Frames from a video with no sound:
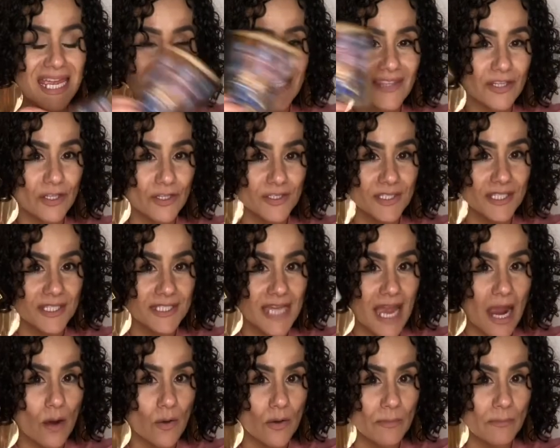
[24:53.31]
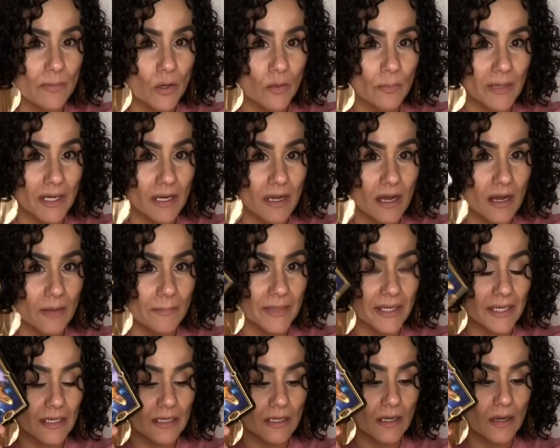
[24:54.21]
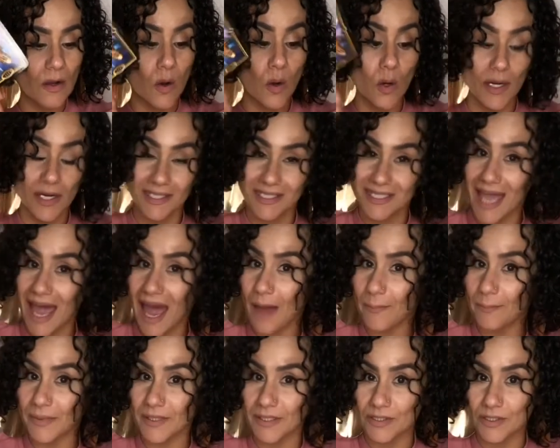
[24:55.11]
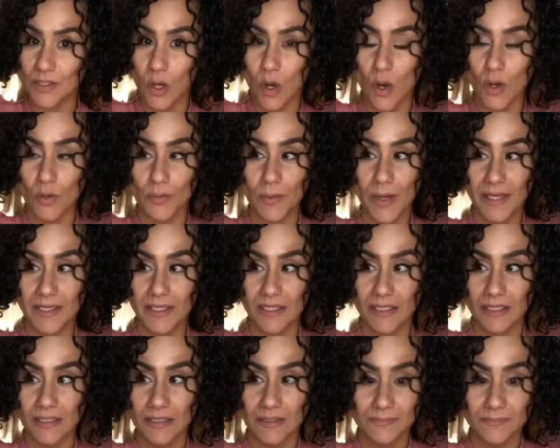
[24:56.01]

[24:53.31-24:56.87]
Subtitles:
there's a Tower moment coming, or it's happened already.